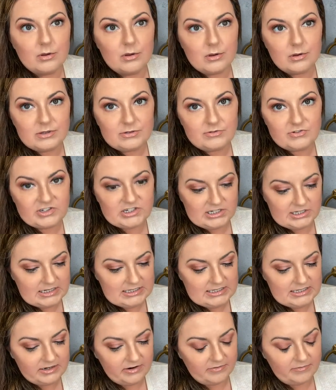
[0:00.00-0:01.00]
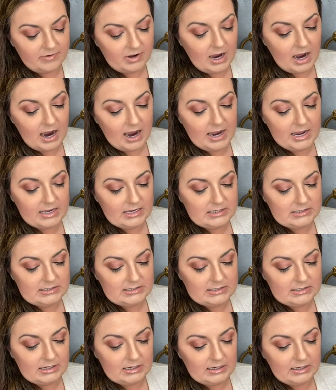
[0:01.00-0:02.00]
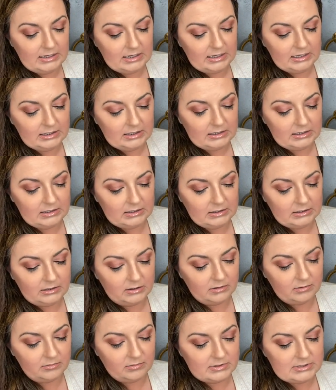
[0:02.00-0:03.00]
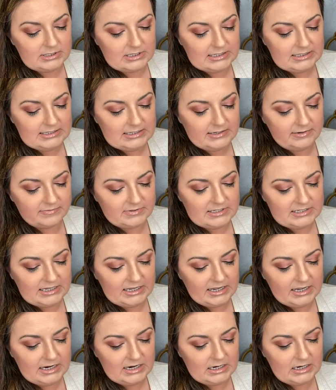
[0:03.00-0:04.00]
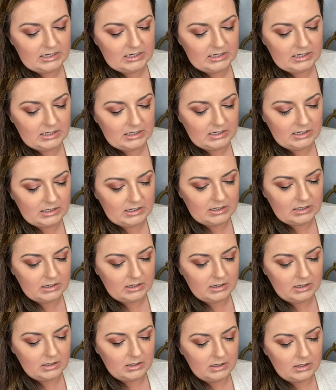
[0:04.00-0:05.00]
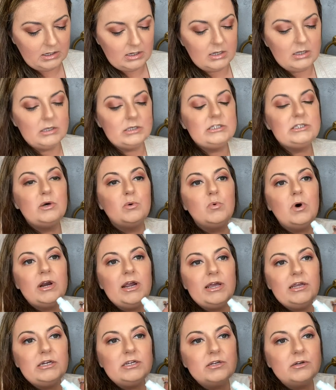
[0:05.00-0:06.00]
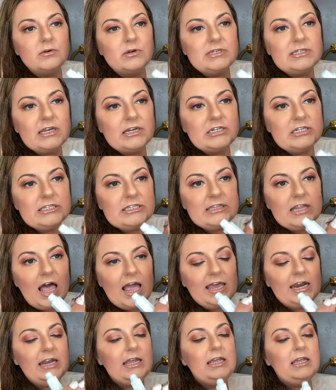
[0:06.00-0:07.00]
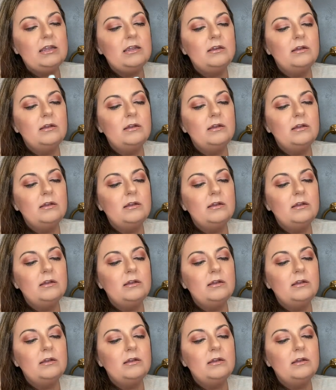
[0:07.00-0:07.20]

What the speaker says: it's for sensitive eyes and like sensitive skin. So what I do is I just line it